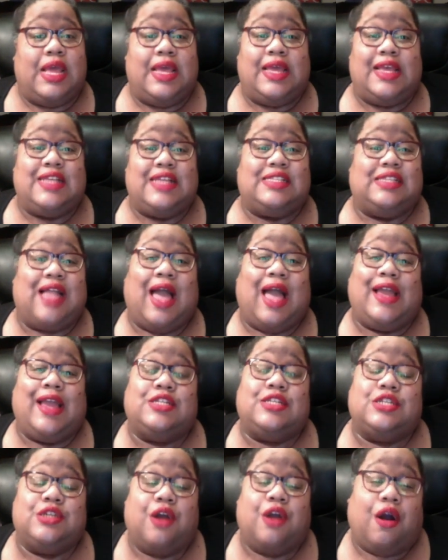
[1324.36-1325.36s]
is lying
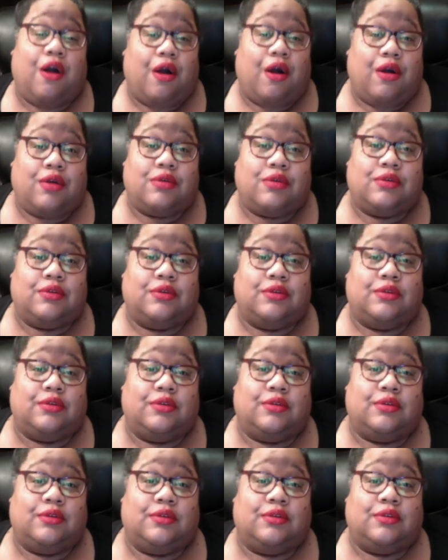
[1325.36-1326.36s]
to y'all
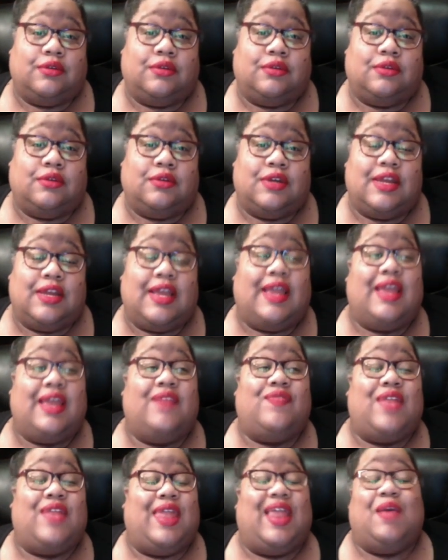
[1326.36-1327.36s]

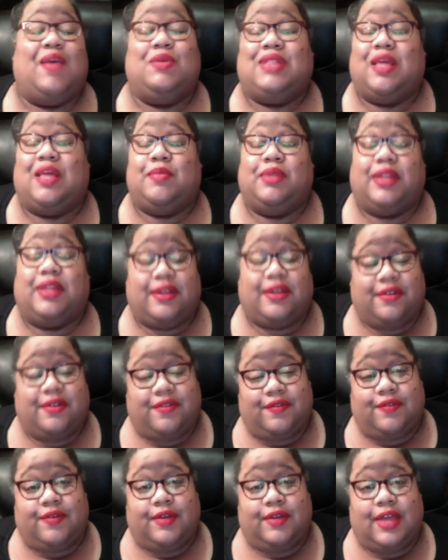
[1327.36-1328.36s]
if that ain't what they believe
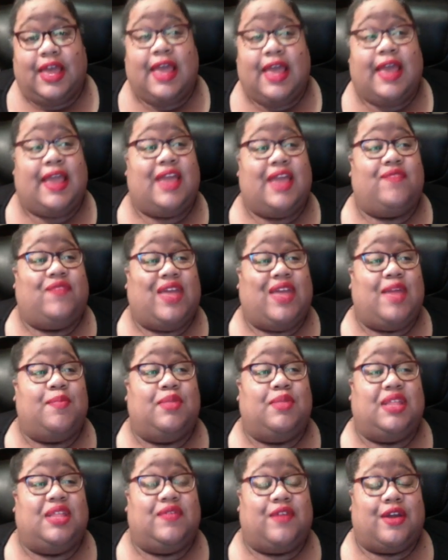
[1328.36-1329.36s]
if they
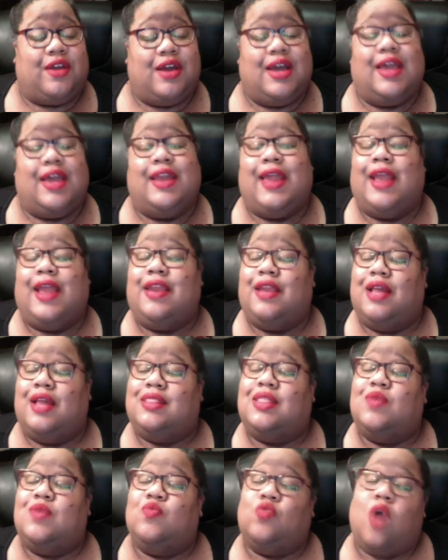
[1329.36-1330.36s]
believe their it ain't
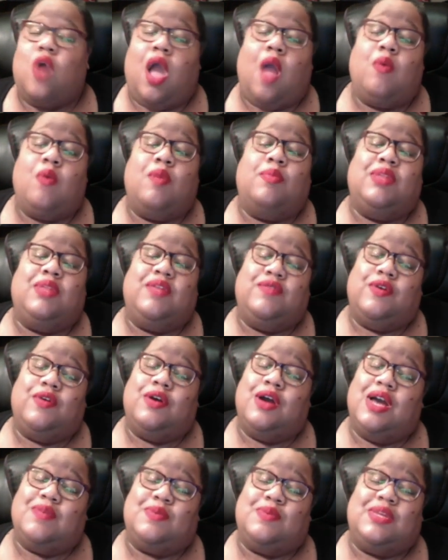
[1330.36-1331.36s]
nothing wrong with believe your
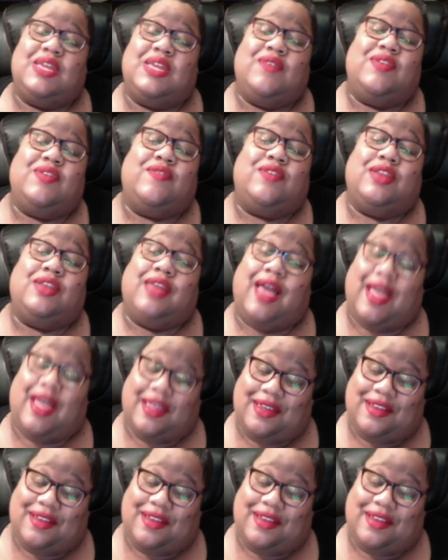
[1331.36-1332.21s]
husband even if he lying.